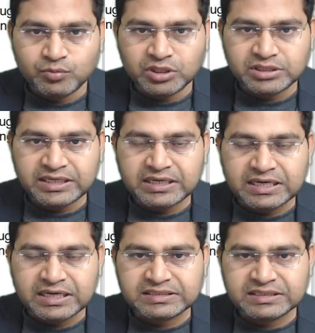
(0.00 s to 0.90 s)
what they
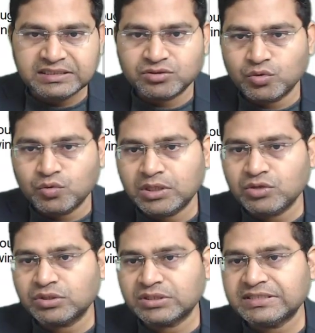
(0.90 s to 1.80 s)
are asking is no one
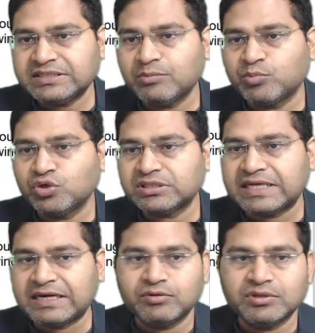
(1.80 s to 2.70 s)
notices that bonus
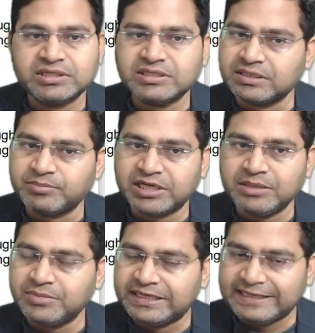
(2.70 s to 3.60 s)
calculation is
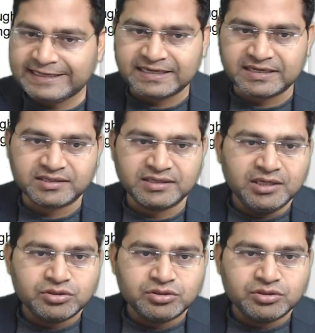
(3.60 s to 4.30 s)
sometimes incorrect.